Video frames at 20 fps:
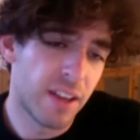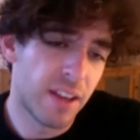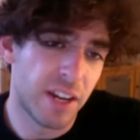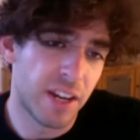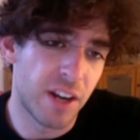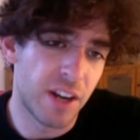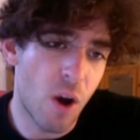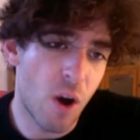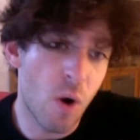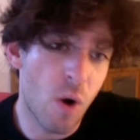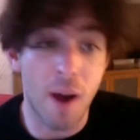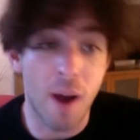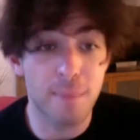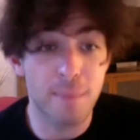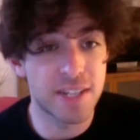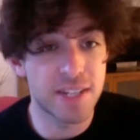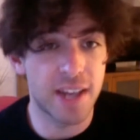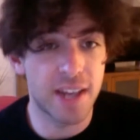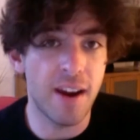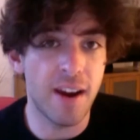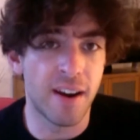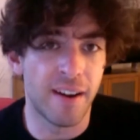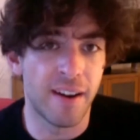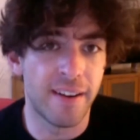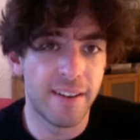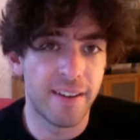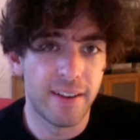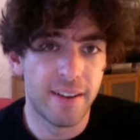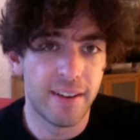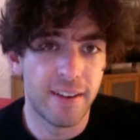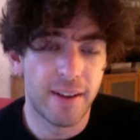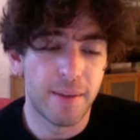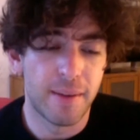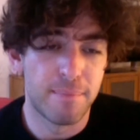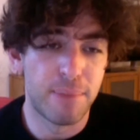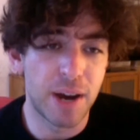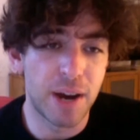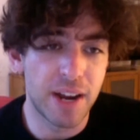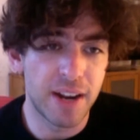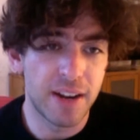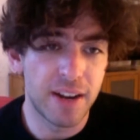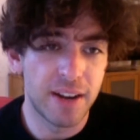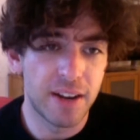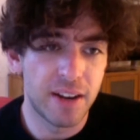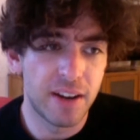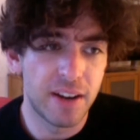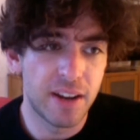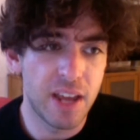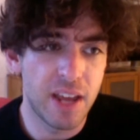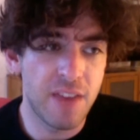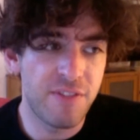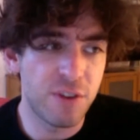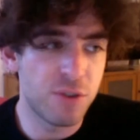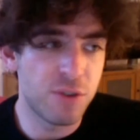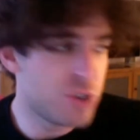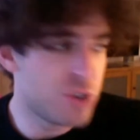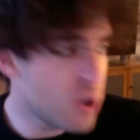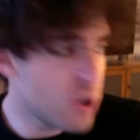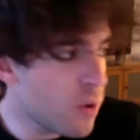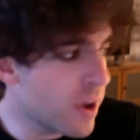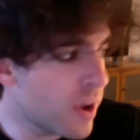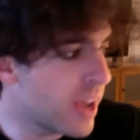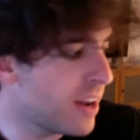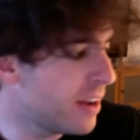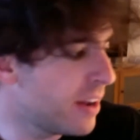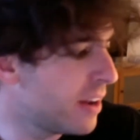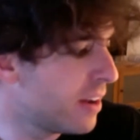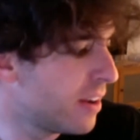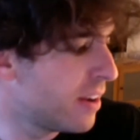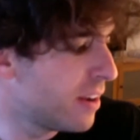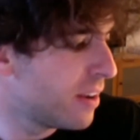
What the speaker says: Or I'm scared. But if you do it,